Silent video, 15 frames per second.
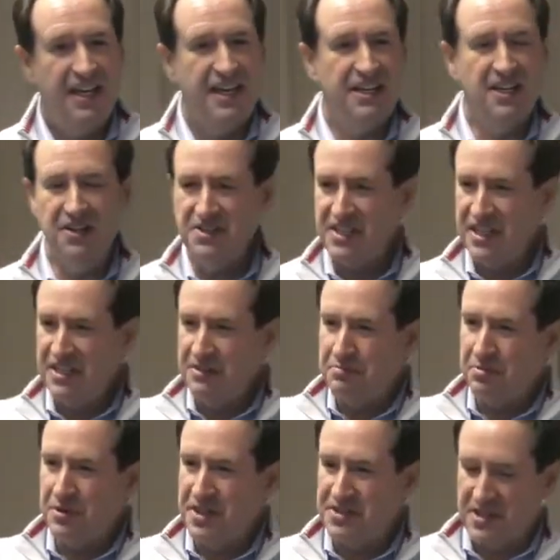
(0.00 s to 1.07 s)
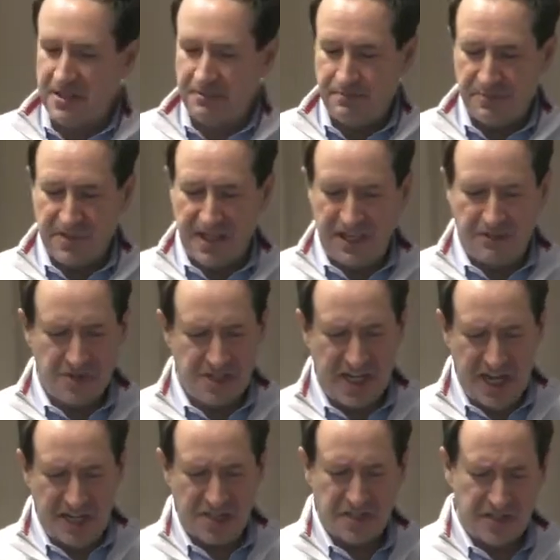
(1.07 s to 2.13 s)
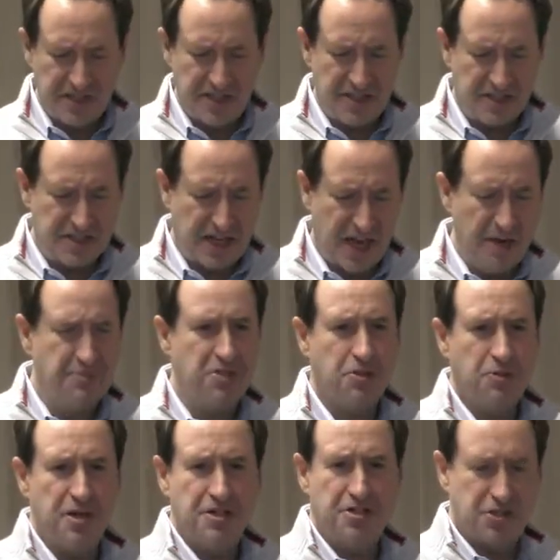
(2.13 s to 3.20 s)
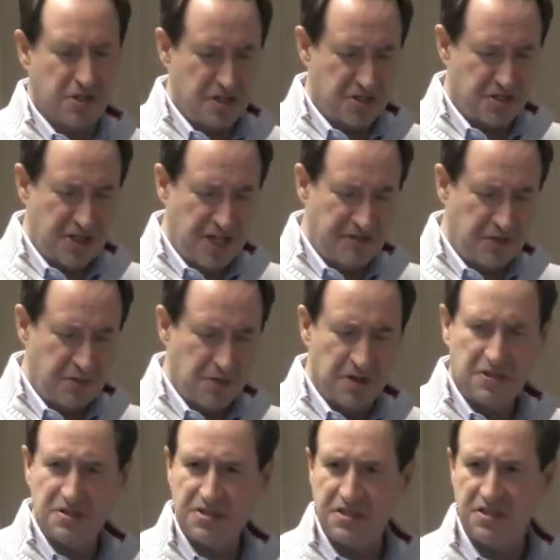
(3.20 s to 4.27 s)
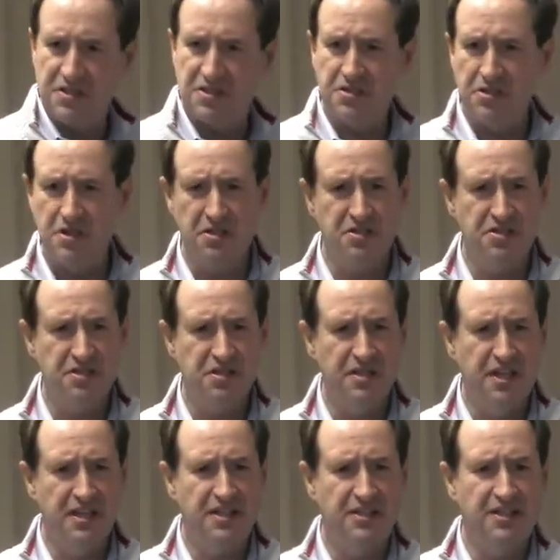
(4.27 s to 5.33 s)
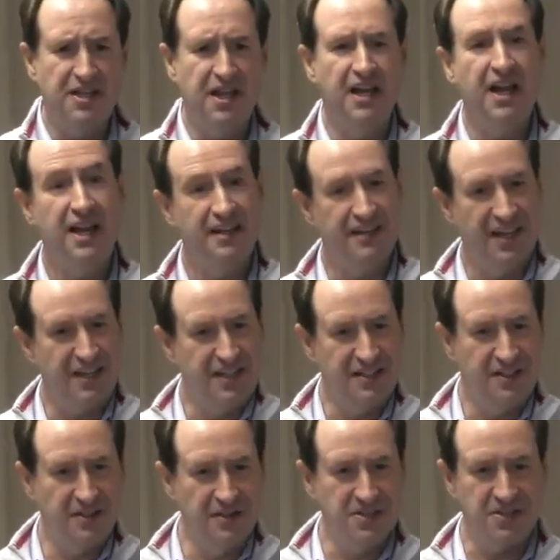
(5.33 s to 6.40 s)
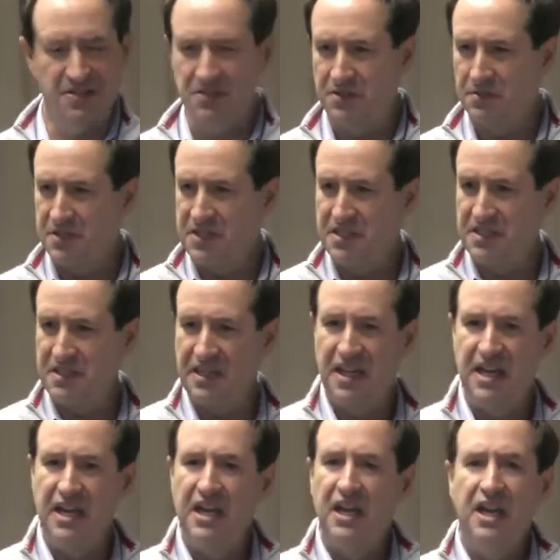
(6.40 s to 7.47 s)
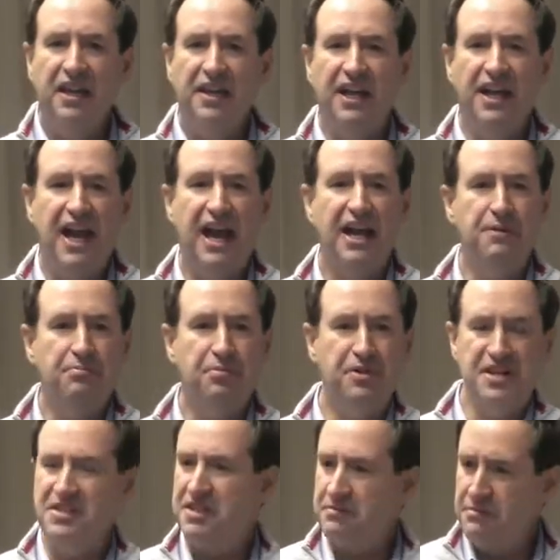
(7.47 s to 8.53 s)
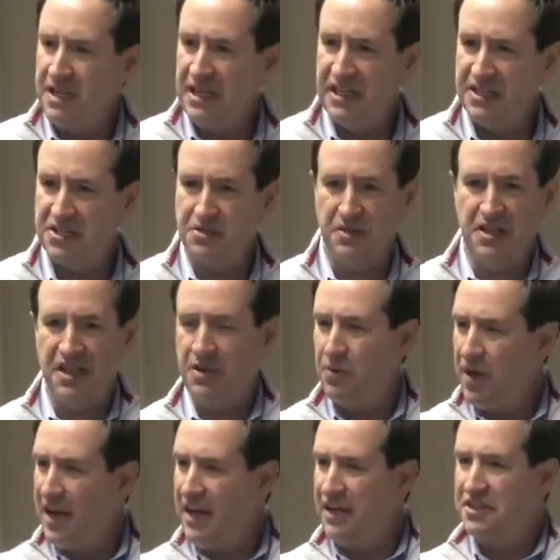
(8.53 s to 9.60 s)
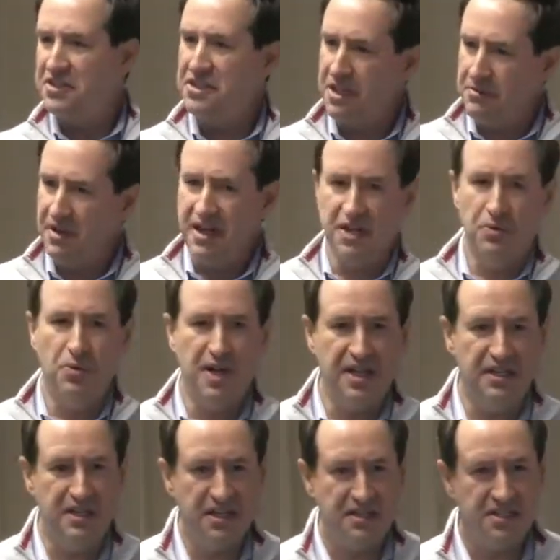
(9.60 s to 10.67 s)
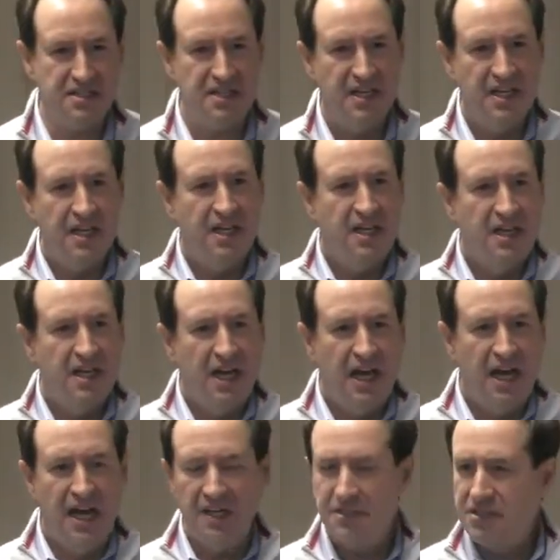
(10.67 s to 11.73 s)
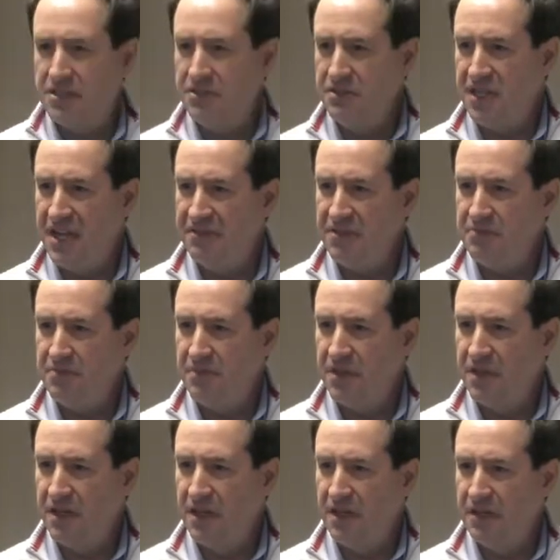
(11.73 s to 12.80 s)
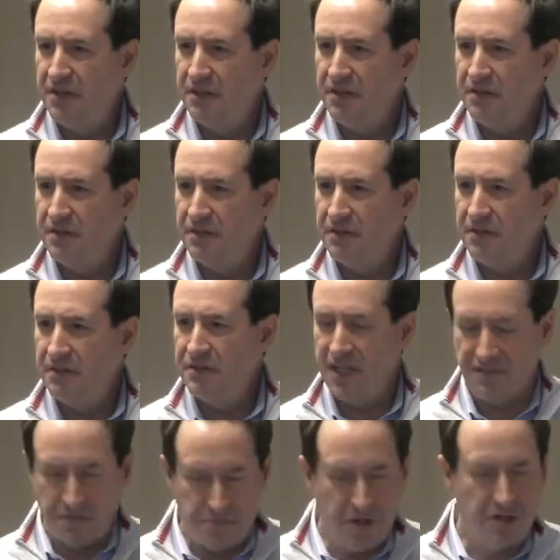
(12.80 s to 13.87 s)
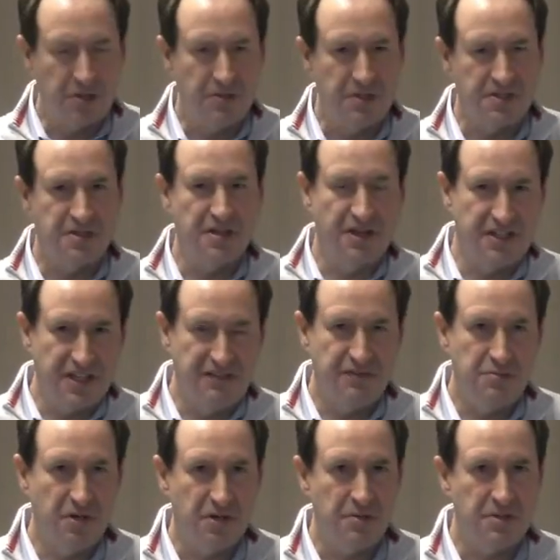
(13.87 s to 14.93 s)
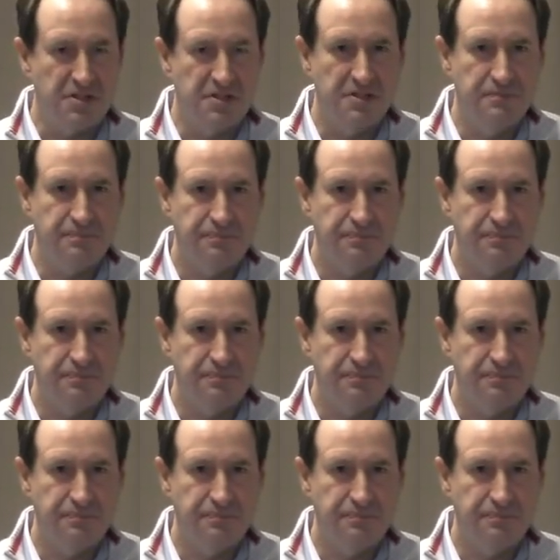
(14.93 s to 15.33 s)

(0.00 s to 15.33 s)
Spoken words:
He goes into prison, and it was actually Times Square Church, David Wilkerson's church, that had, I didn't know this until recently, that had a prison ministry. They went in, and somebody witnessed to David Berkowitz.